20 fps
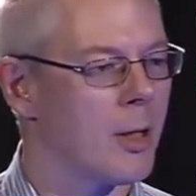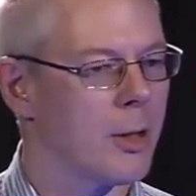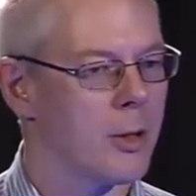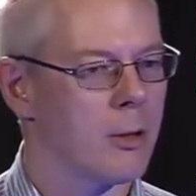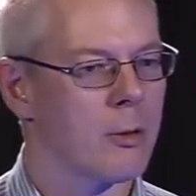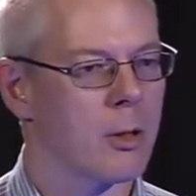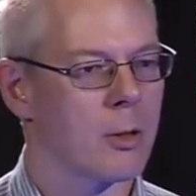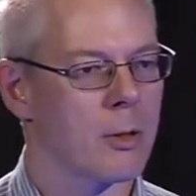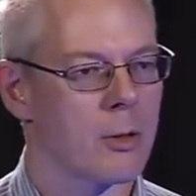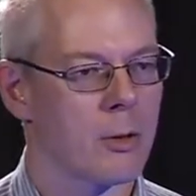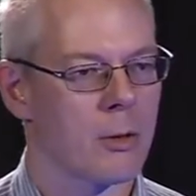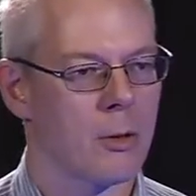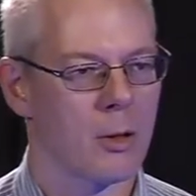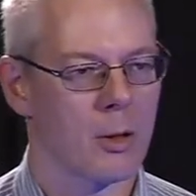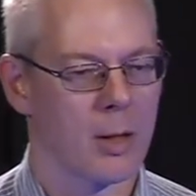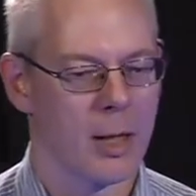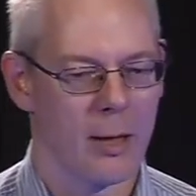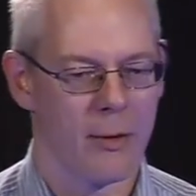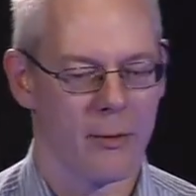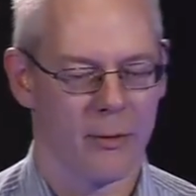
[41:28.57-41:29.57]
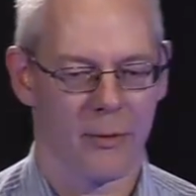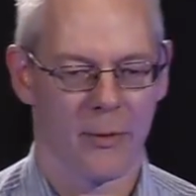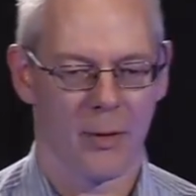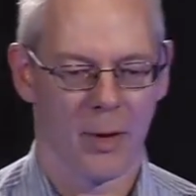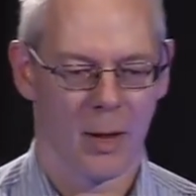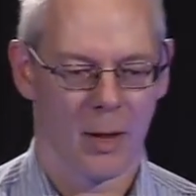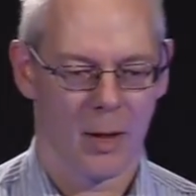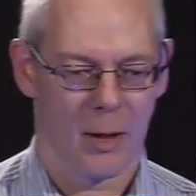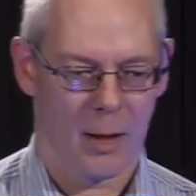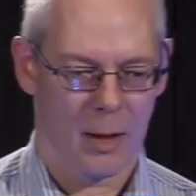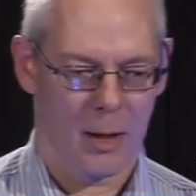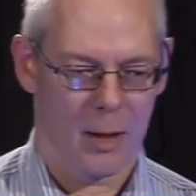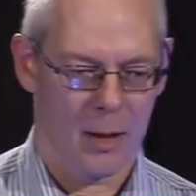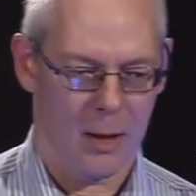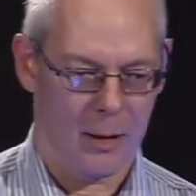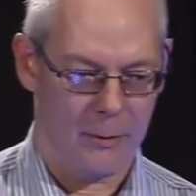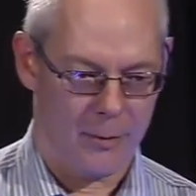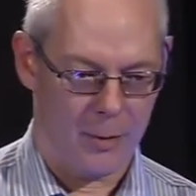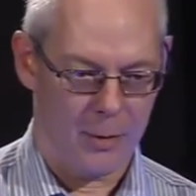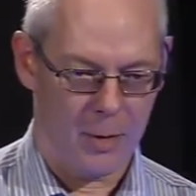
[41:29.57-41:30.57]
You're on call if
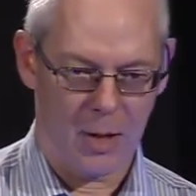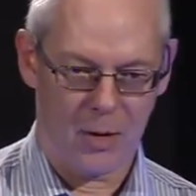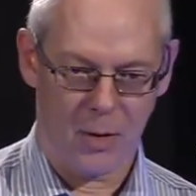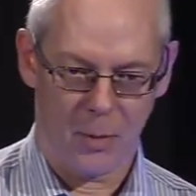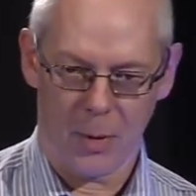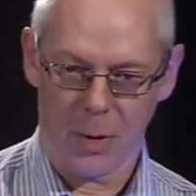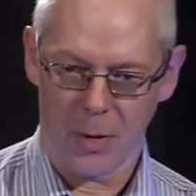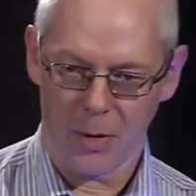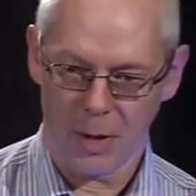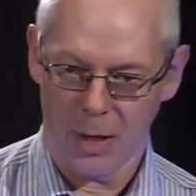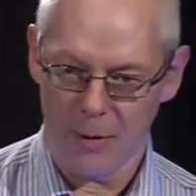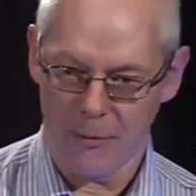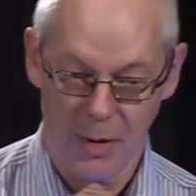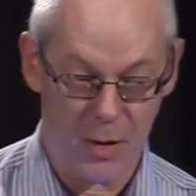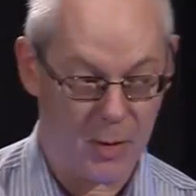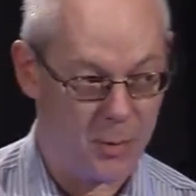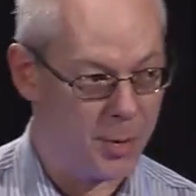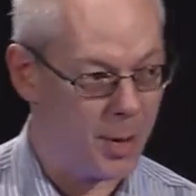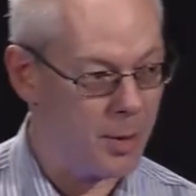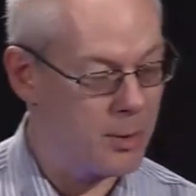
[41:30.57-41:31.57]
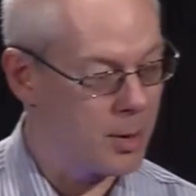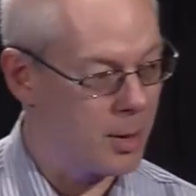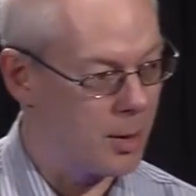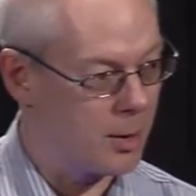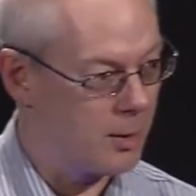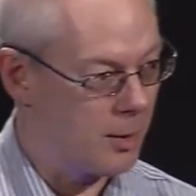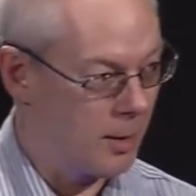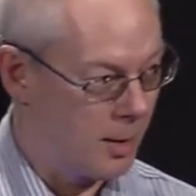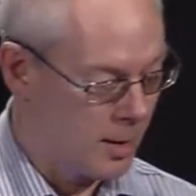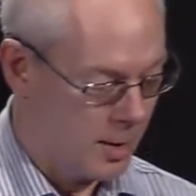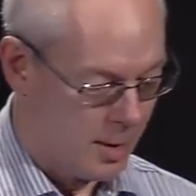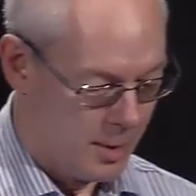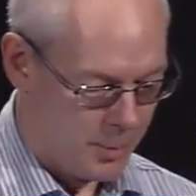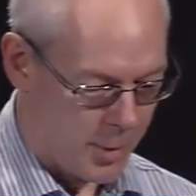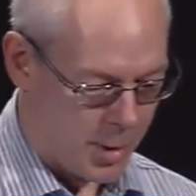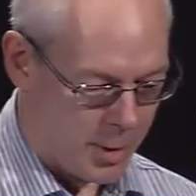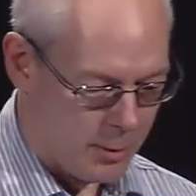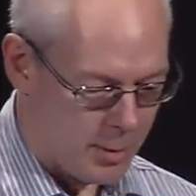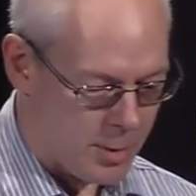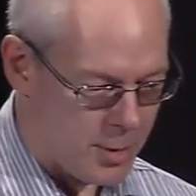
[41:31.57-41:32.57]
you need to push, if it's broken,
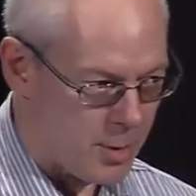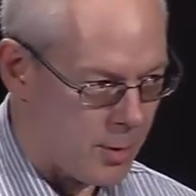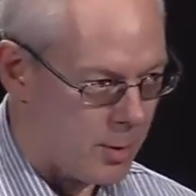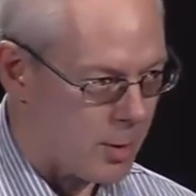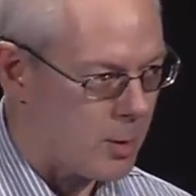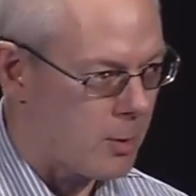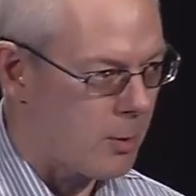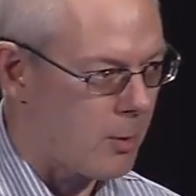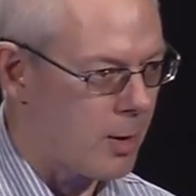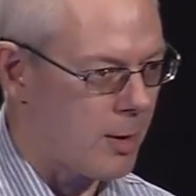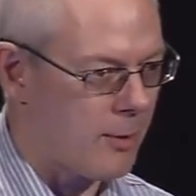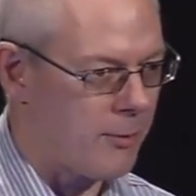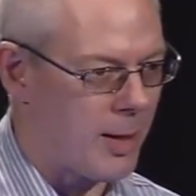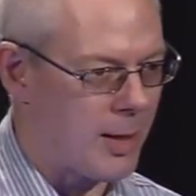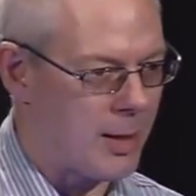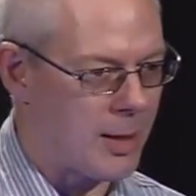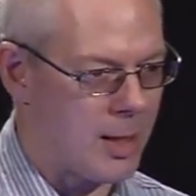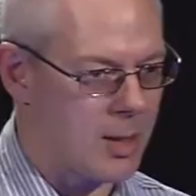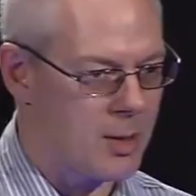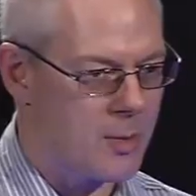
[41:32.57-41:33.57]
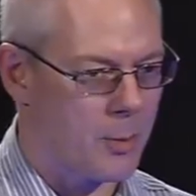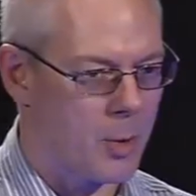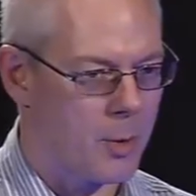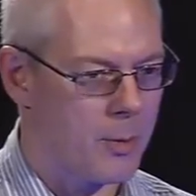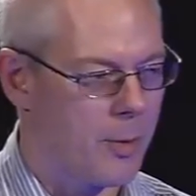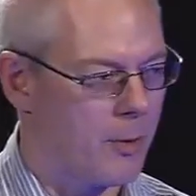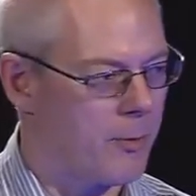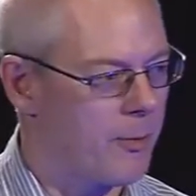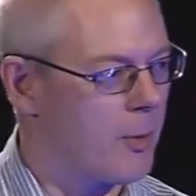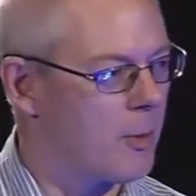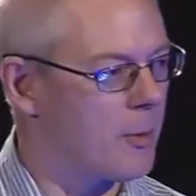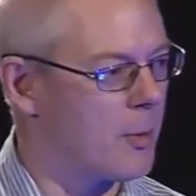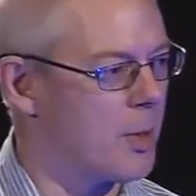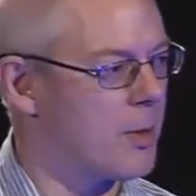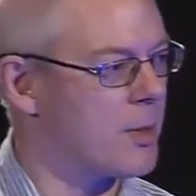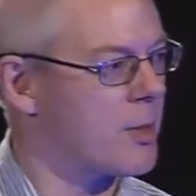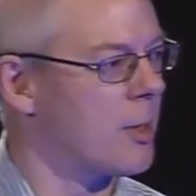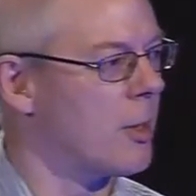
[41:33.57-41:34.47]
but you're also on call if it needs more performance.